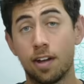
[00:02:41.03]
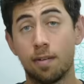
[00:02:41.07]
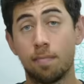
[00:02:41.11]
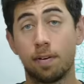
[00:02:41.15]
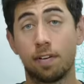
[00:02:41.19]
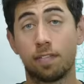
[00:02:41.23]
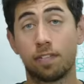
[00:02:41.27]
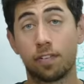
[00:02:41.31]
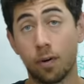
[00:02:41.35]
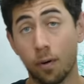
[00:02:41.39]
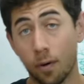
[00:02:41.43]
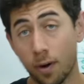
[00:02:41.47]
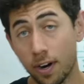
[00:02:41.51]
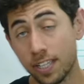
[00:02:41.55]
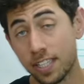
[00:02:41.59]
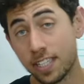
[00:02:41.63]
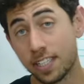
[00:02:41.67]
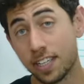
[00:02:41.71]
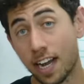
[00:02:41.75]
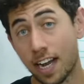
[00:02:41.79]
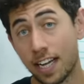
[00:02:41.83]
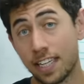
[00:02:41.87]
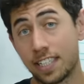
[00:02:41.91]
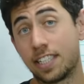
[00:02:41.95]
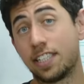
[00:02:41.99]
But of course,
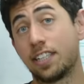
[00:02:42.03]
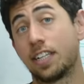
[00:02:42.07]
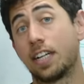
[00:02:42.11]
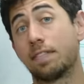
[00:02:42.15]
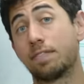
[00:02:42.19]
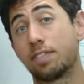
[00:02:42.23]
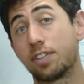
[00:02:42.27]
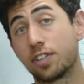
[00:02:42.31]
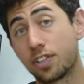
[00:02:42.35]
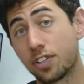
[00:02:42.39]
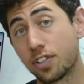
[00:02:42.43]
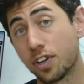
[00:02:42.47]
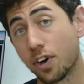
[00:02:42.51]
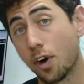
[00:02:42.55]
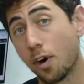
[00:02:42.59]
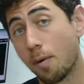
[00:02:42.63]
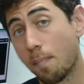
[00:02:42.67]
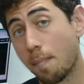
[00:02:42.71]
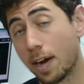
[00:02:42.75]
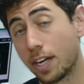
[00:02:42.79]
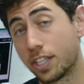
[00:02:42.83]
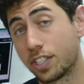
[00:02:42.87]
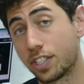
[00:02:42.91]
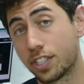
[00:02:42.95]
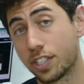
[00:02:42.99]
I still have so
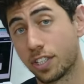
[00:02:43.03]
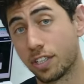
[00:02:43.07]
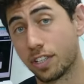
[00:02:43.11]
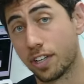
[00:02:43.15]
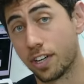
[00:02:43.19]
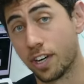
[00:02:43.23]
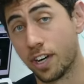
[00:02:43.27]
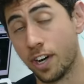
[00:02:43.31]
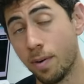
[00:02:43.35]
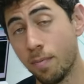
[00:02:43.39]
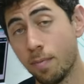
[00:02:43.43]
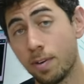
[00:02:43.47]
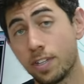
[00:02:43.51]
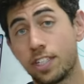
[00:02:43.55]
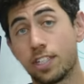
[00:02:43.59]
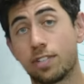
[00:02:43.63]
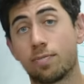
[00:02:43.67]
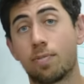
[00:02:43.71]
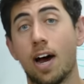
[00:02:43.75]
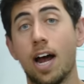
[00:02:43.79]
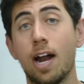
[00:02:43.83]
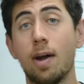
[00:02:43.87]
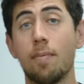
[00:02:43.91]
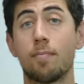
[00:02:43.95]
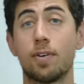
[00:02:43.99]
much to learn, which is
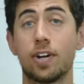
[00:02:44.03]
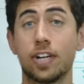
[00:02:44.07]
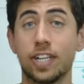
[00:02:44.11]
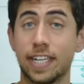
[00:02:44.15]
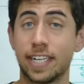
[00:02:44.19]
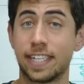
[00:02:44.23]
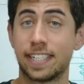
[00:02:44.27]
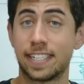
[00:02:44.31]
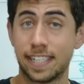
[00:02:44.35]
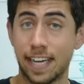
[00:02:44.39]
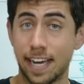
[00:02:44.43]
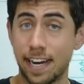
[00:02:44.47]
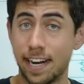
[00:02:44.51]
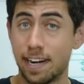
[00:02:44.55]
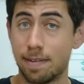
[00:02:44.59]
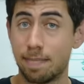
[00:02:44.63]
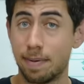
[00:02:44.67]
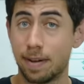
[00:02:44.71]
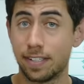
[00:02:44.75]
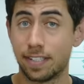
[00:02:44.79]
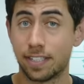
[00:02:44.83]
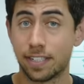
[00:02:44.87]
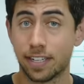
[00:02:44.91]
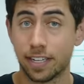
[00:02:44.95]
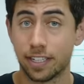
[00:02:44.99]
why I'm really excited about
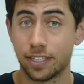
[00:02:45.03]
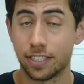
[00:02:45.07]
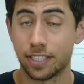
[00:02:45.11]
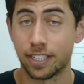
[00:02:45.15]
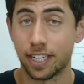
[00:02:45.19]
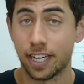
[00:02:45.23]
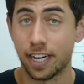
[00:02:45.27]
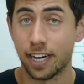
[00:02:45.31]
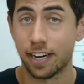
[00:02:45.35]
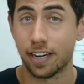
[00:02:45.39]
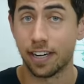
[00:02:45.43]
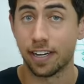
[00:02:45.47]
Skillshare.